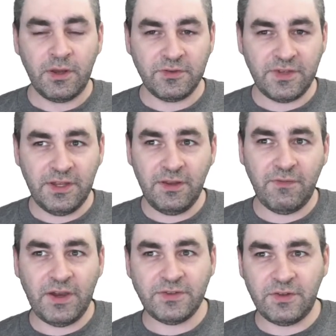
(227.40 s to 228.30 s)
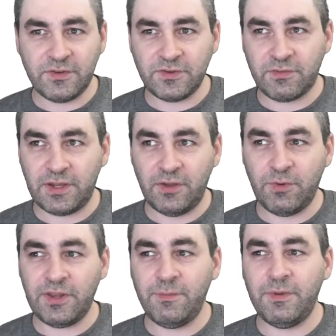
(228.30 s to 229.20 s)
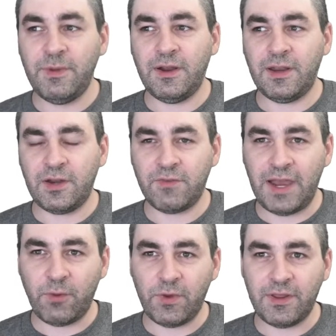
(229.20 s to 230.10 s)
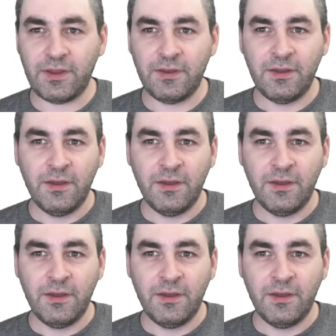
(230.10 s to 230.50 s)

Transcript: see the device on their screen. You want them to be able to interact with it.